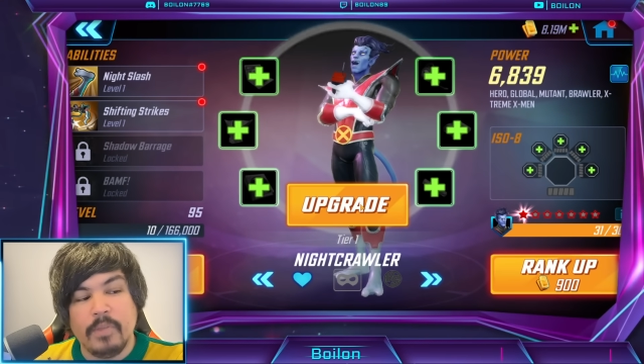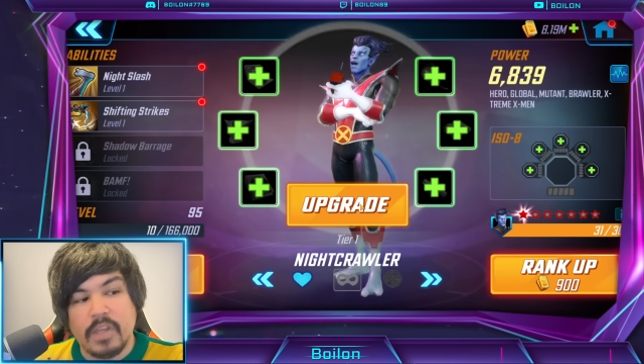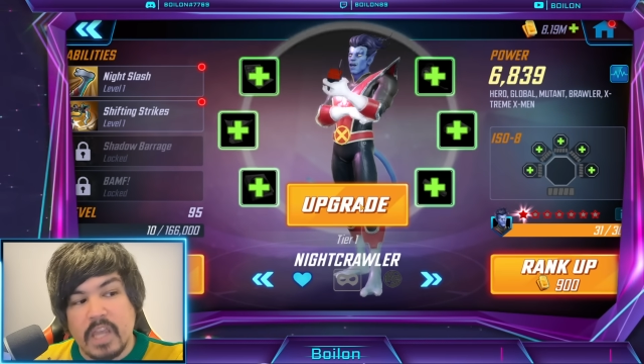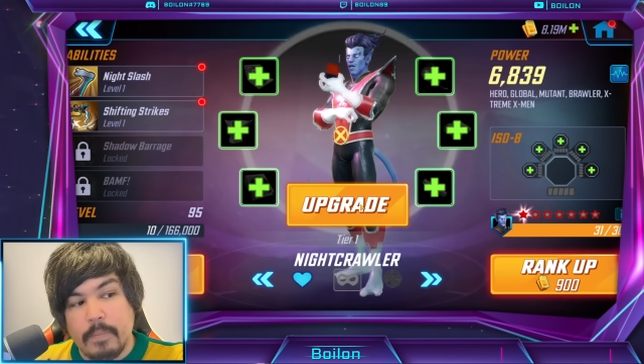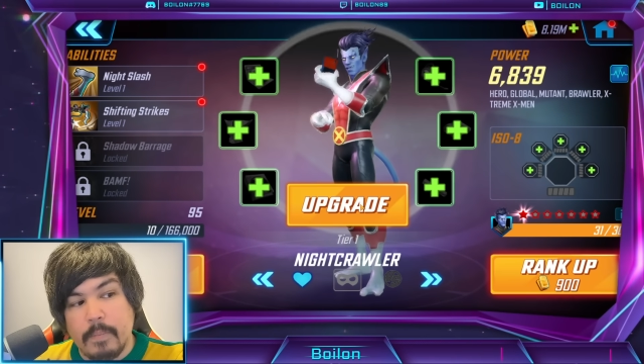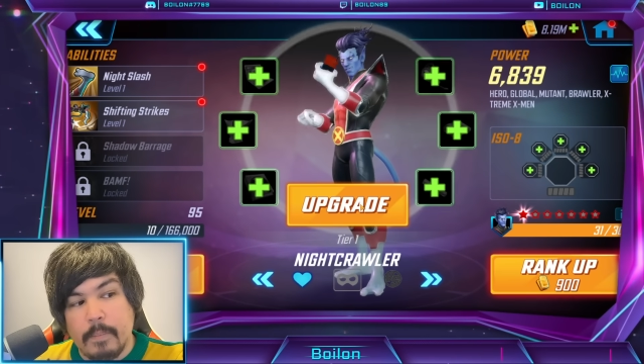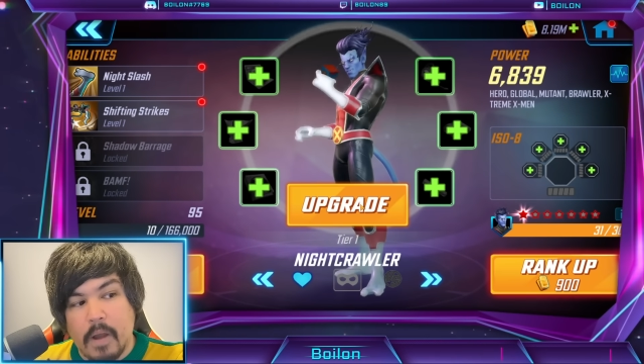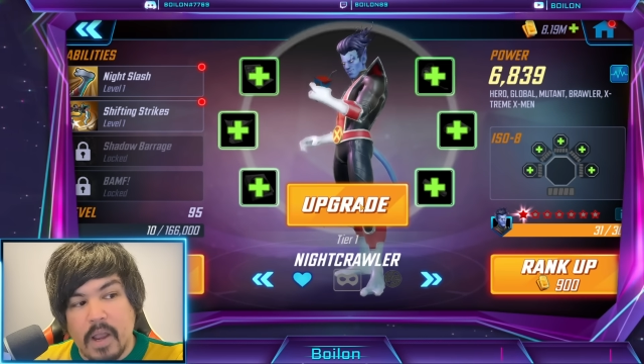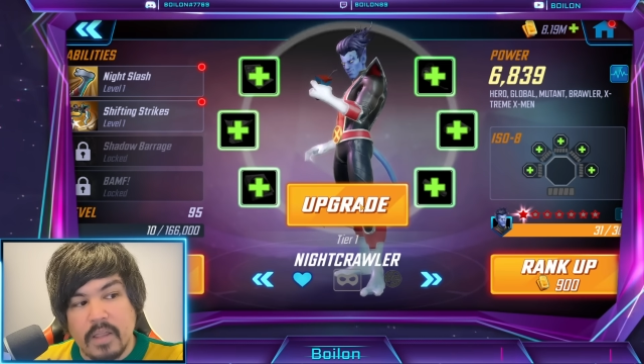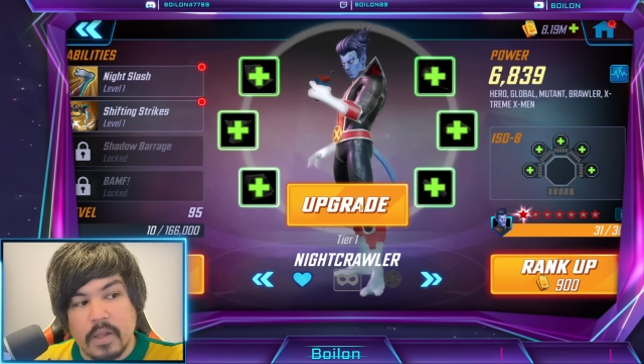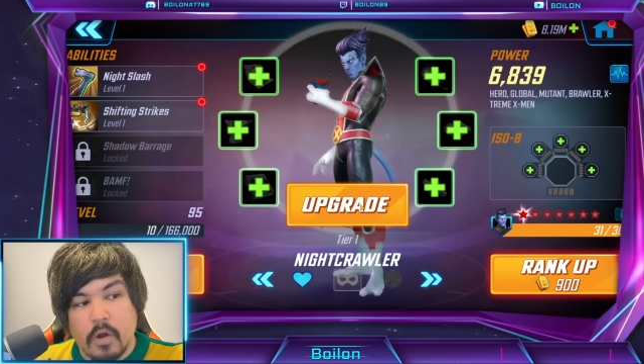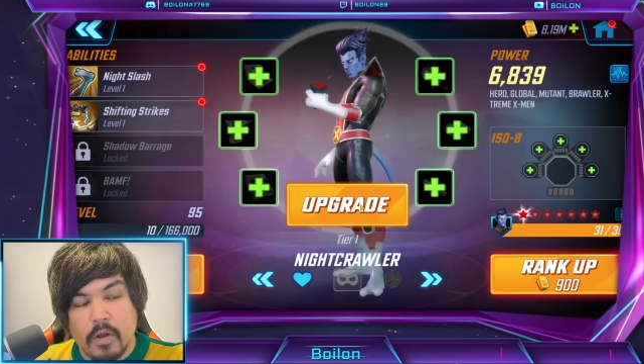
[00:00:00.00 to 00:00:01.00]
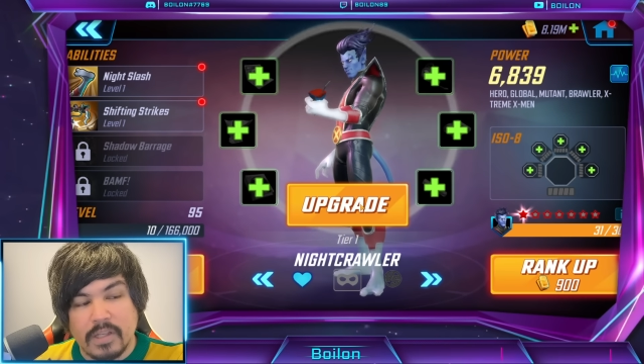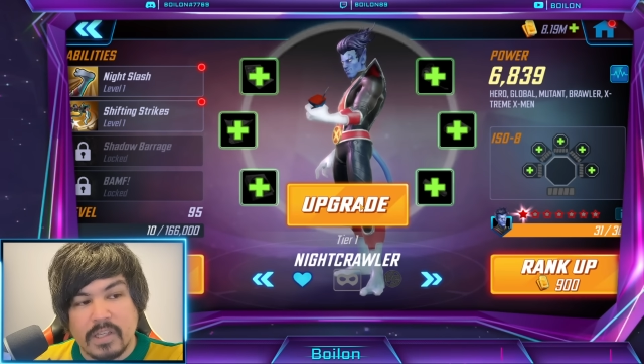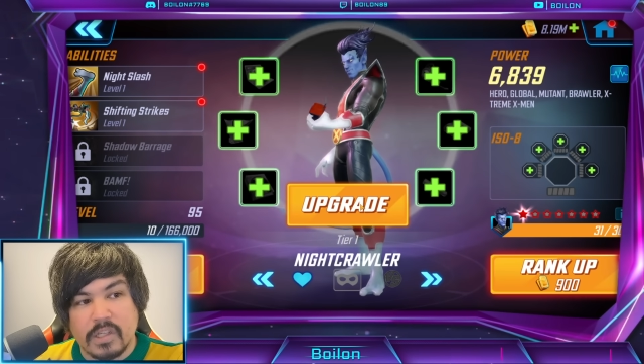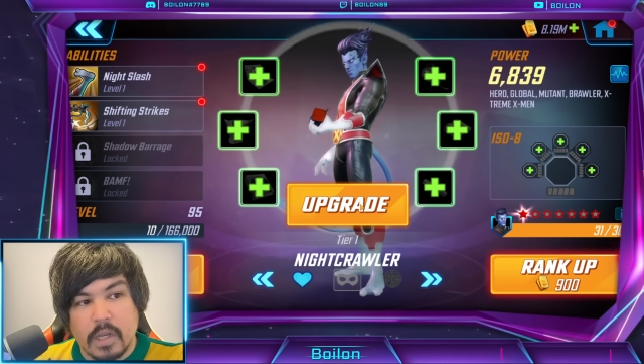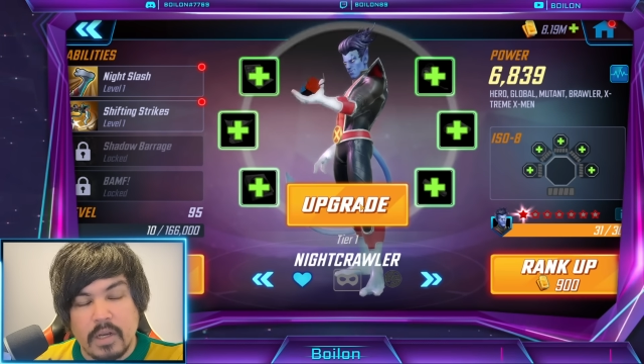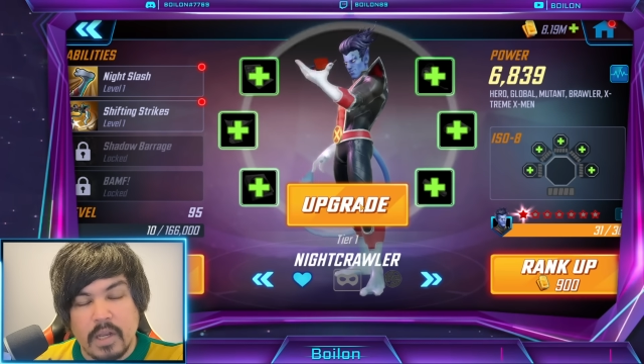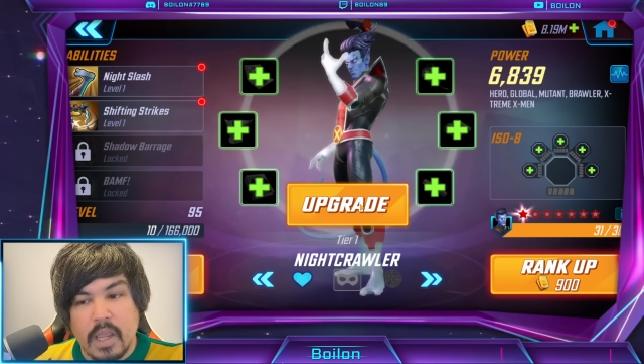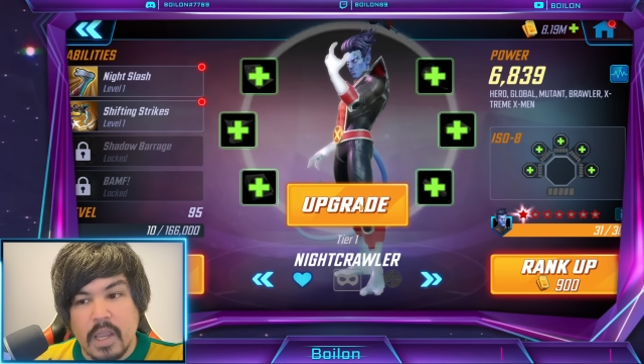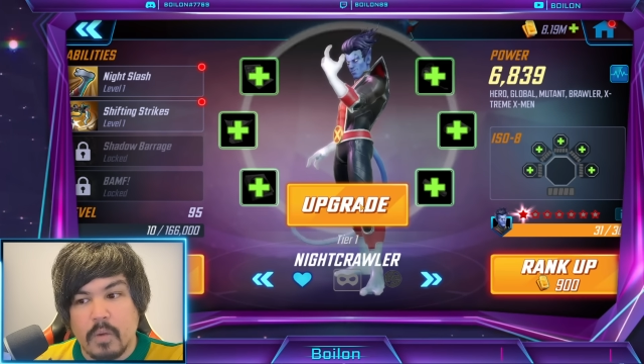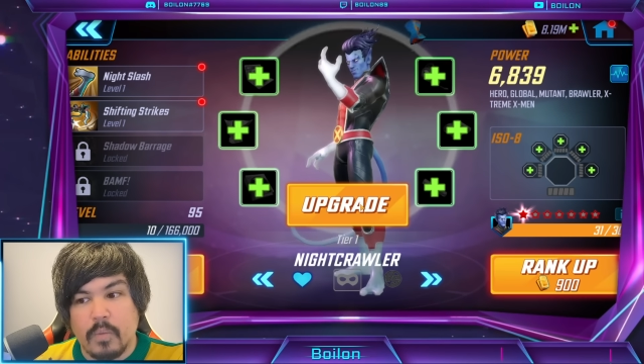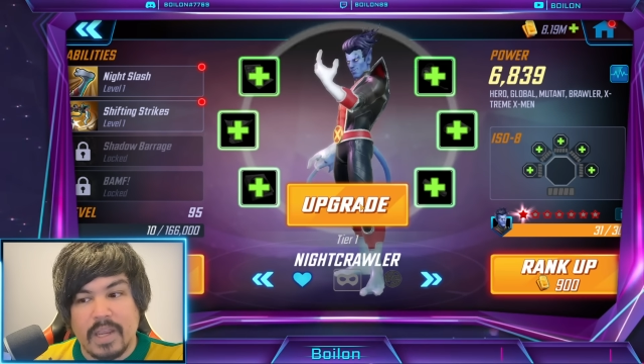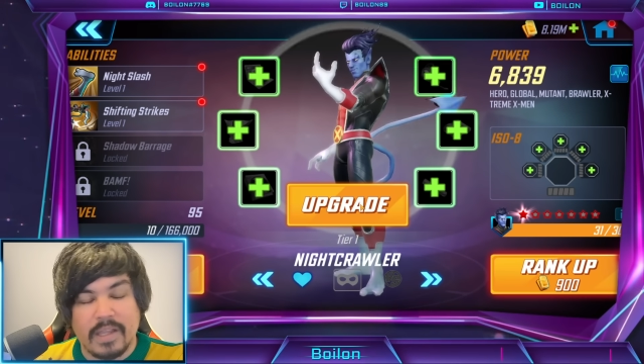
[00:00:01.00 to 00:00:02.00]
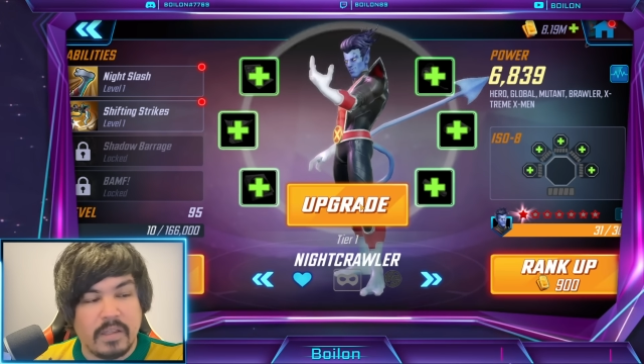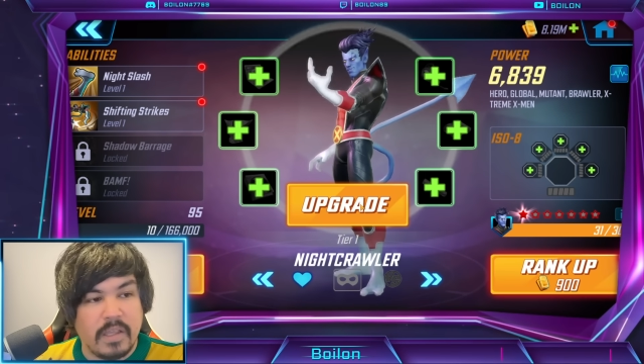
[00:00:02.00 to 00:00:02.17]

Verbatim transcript: Keep in mind that on Sunday, we get